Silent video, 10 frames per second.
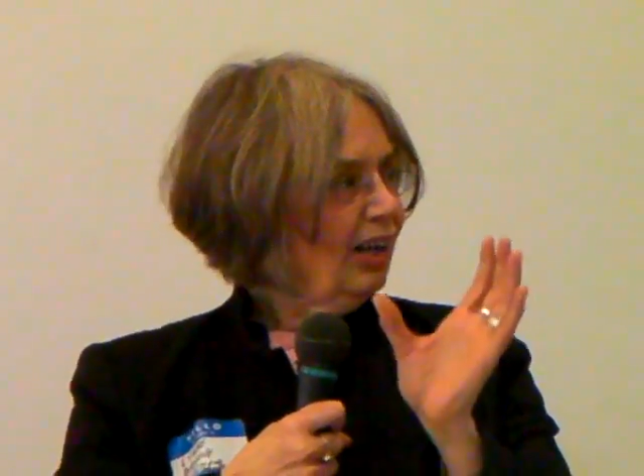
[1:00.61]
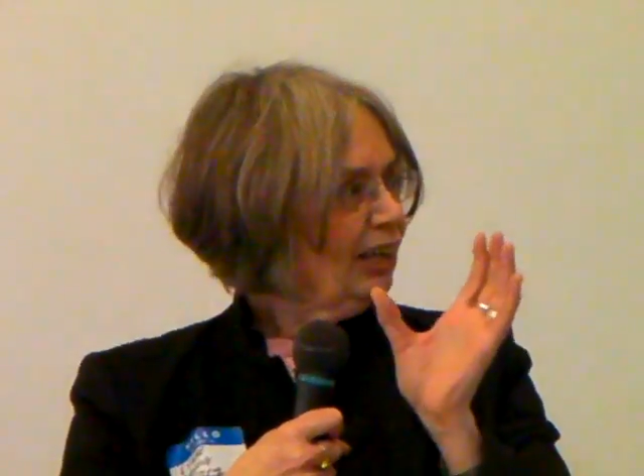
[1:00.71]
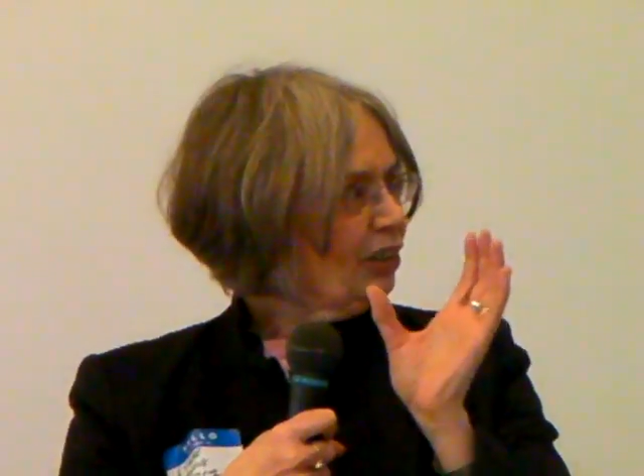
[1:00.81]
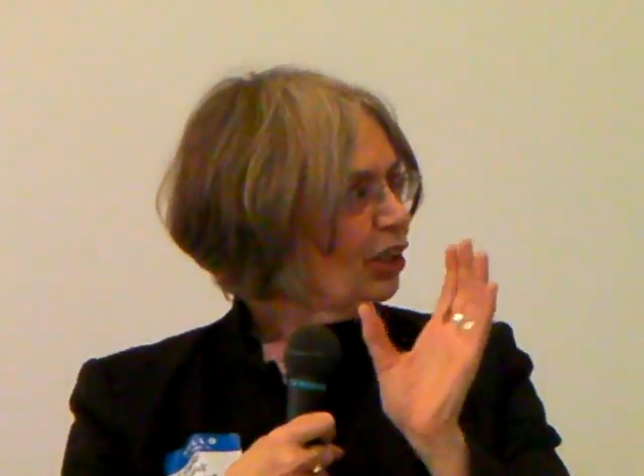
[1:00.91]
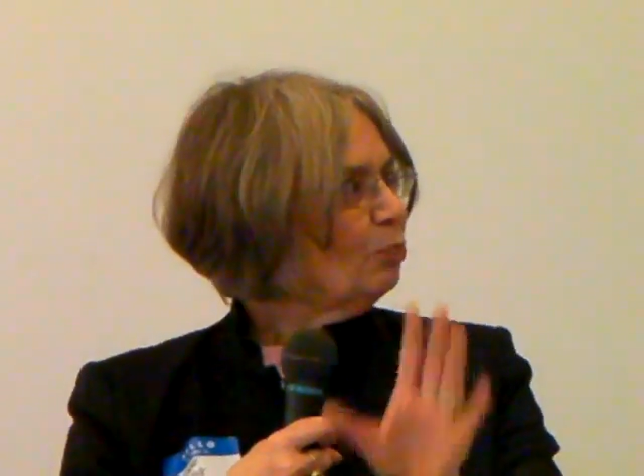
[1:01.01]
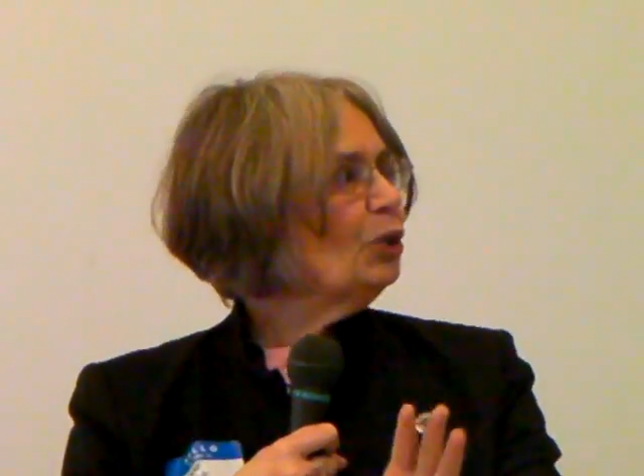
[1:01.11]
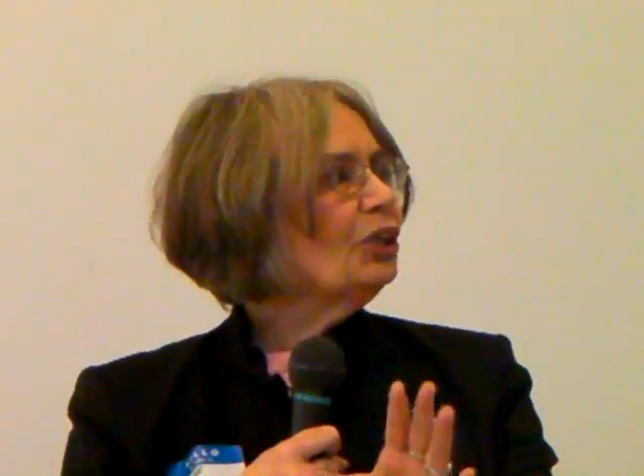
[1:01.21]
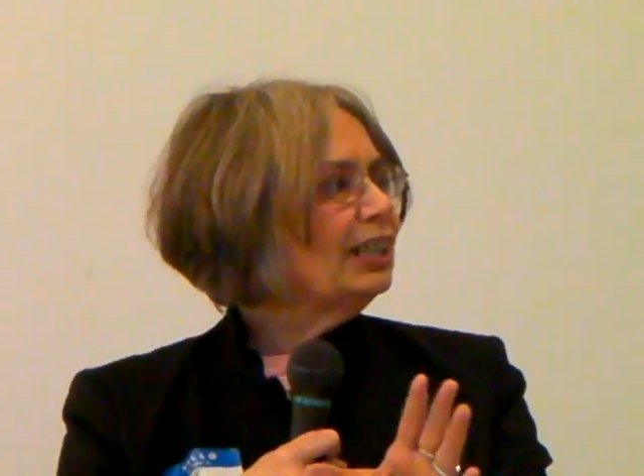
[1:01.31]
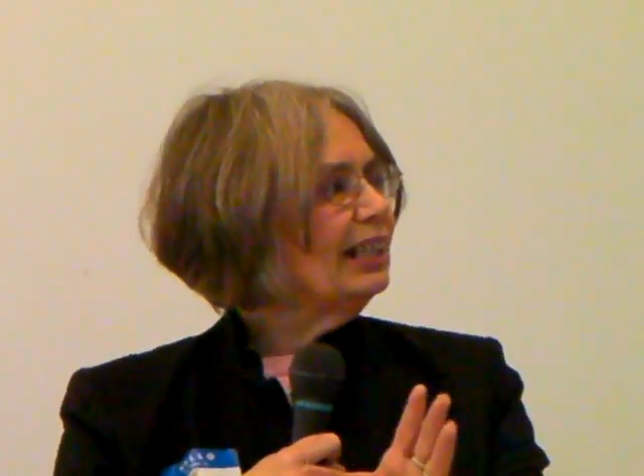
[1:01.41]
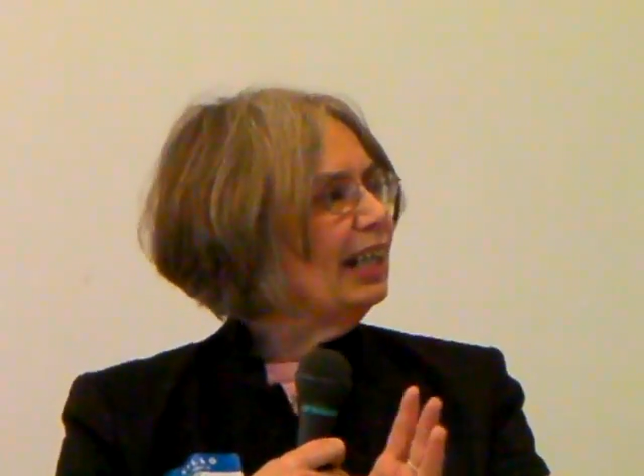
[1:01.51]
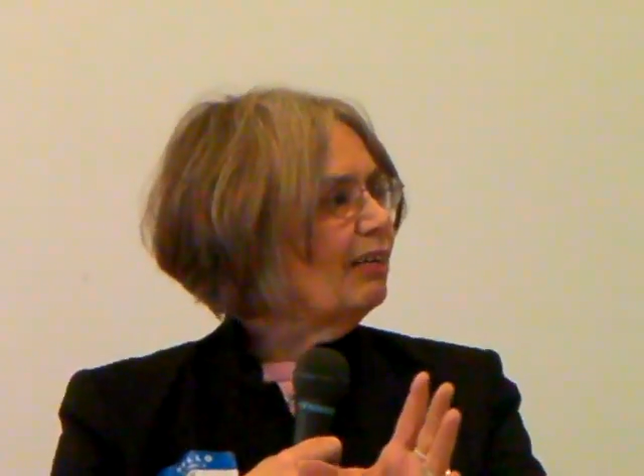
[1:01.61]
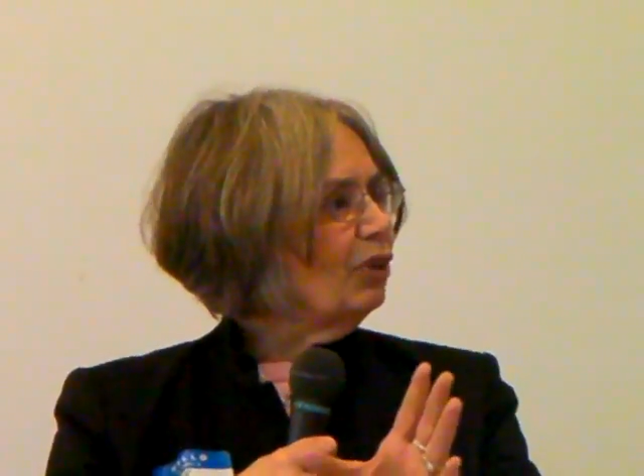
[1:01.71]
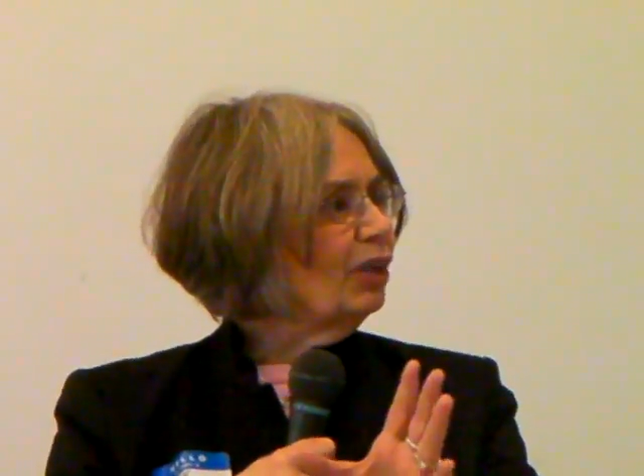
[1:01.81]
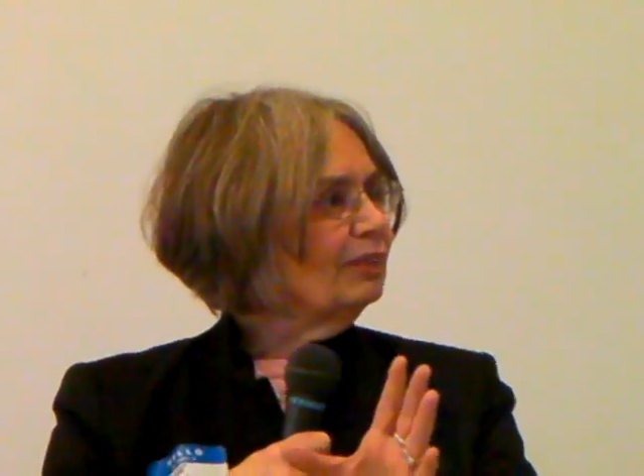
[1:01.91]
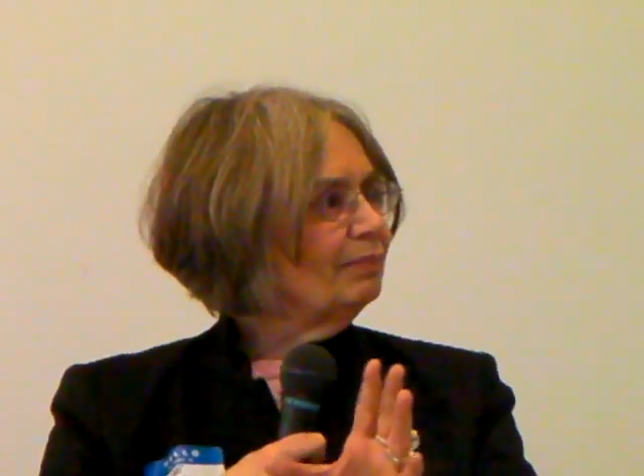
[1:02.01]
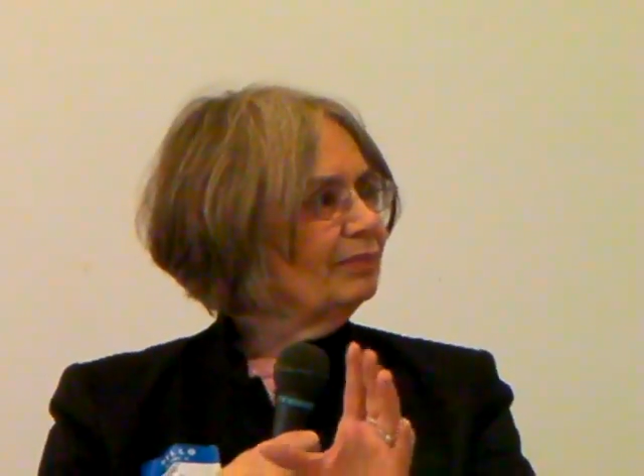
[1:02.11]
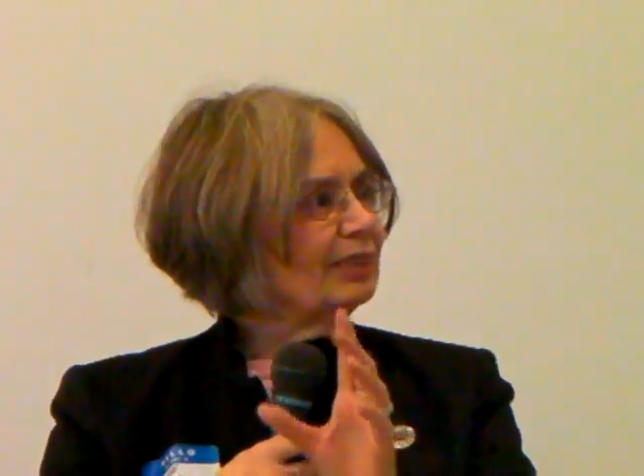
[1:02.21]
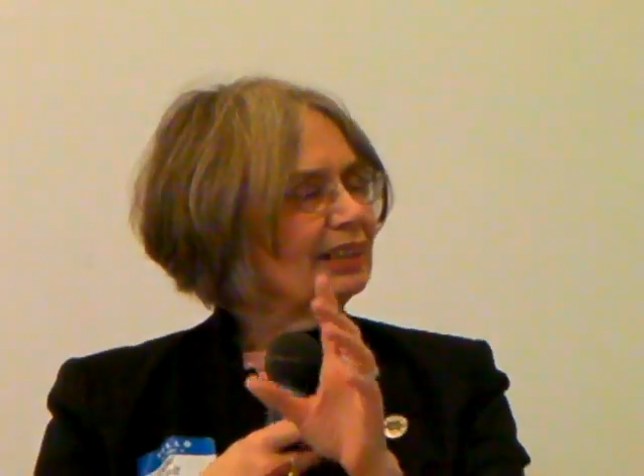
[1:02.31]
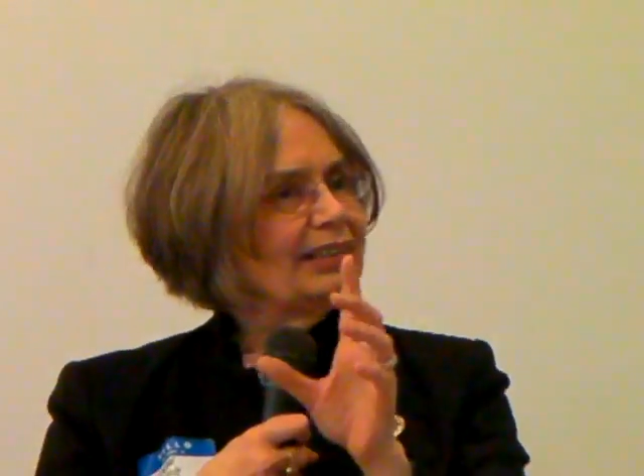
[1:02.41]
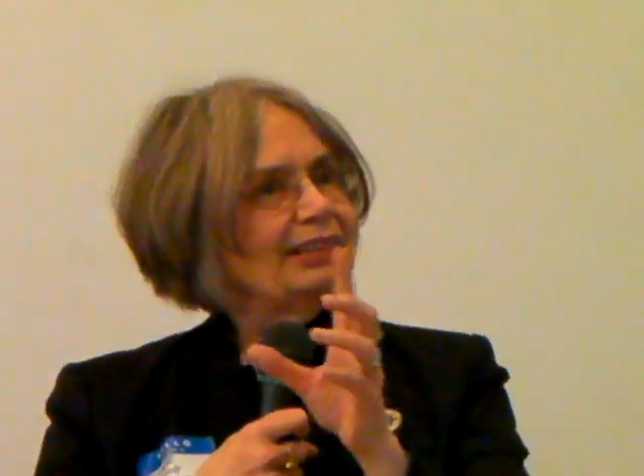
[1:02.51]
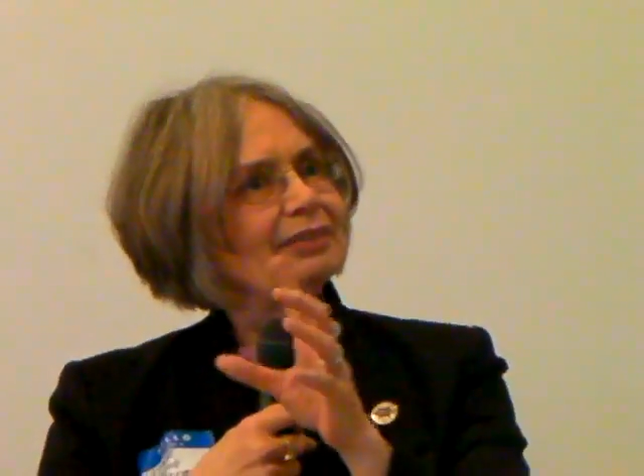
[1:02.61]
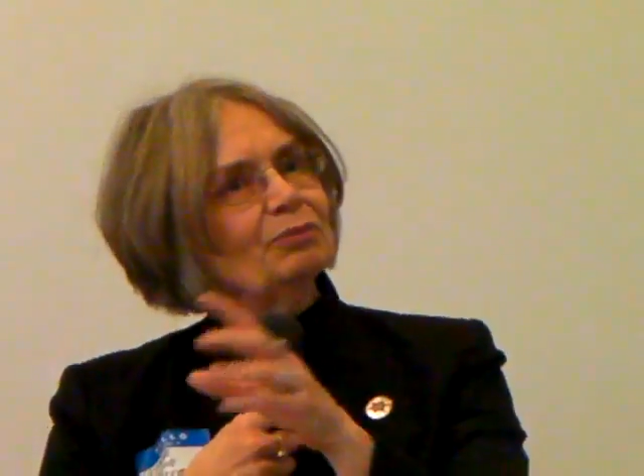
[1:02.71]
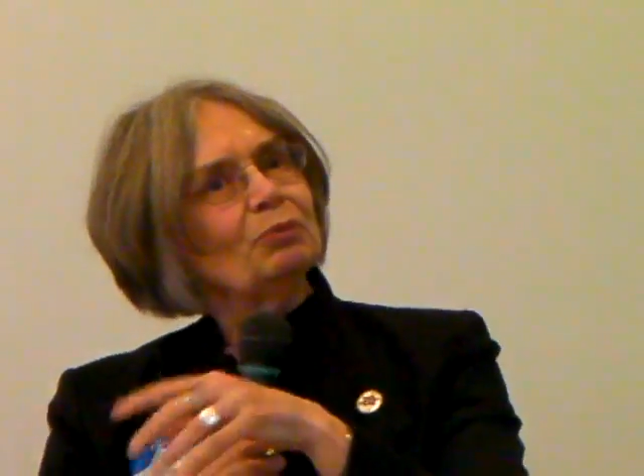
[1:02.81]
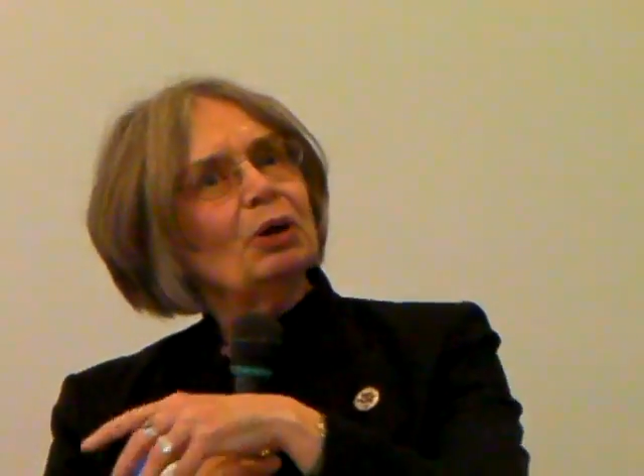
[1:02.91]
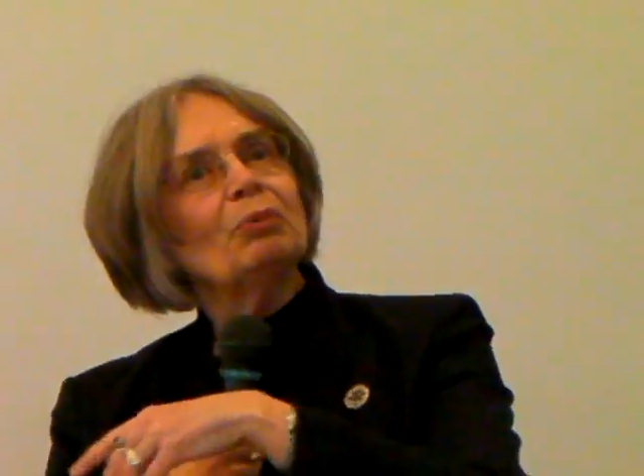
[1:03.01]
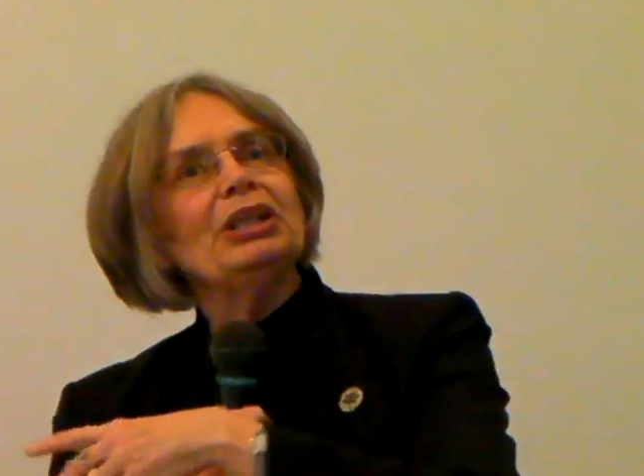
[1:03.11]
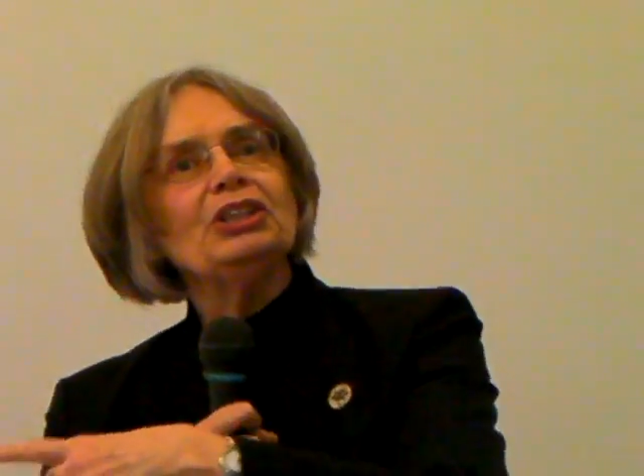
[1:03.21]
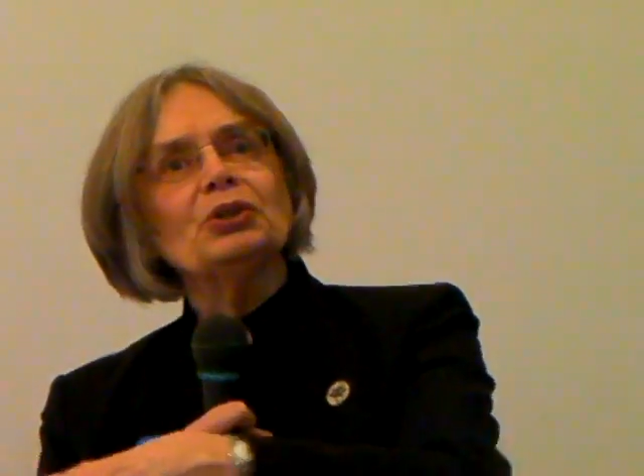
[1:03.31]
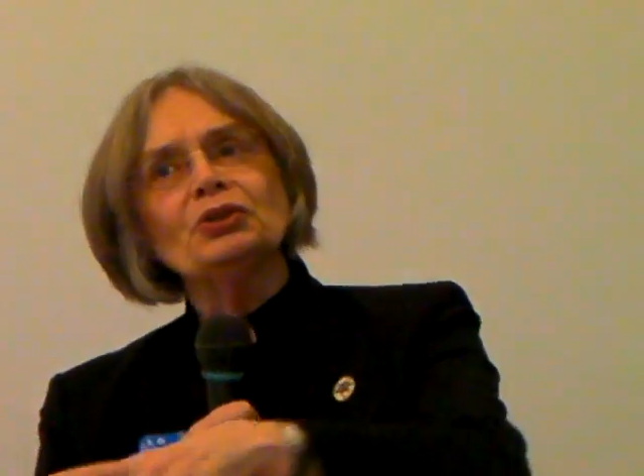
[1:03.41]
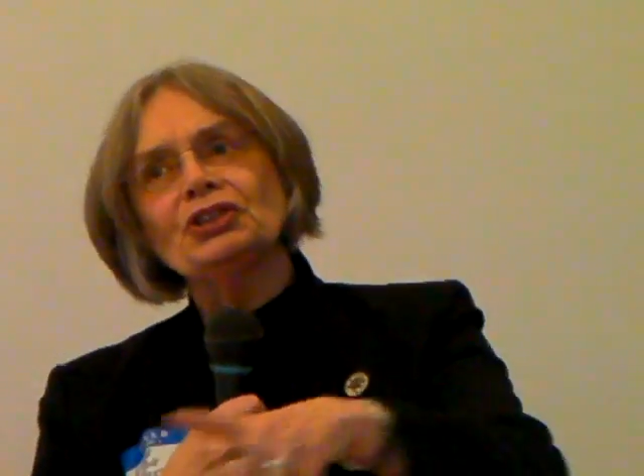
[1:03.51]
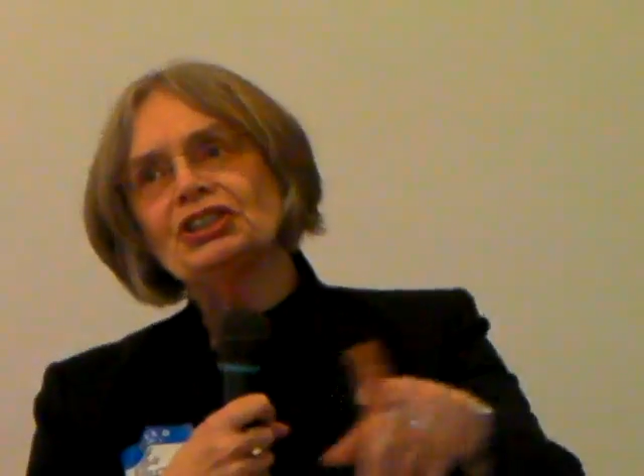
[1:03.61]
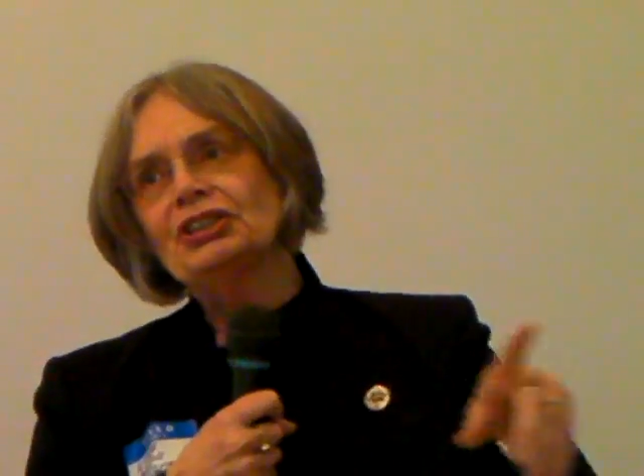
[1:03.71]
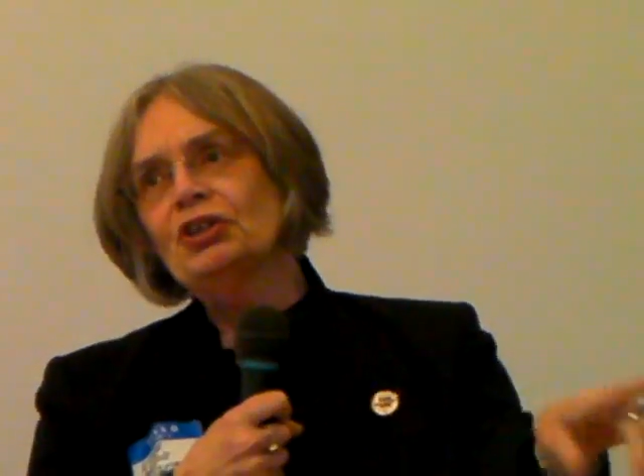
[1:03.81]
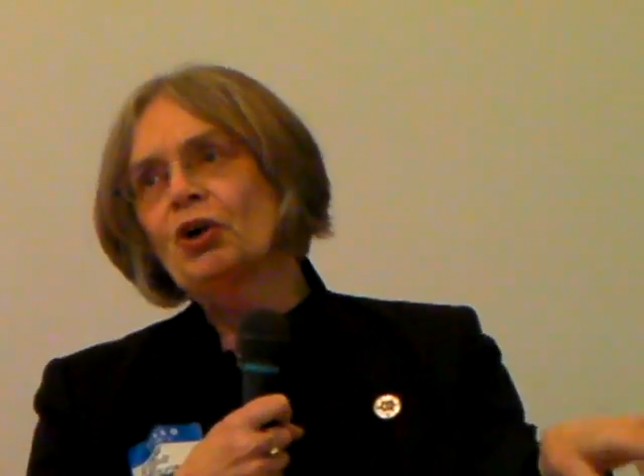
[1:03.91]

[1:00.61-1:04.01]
On the community level, it's what we use to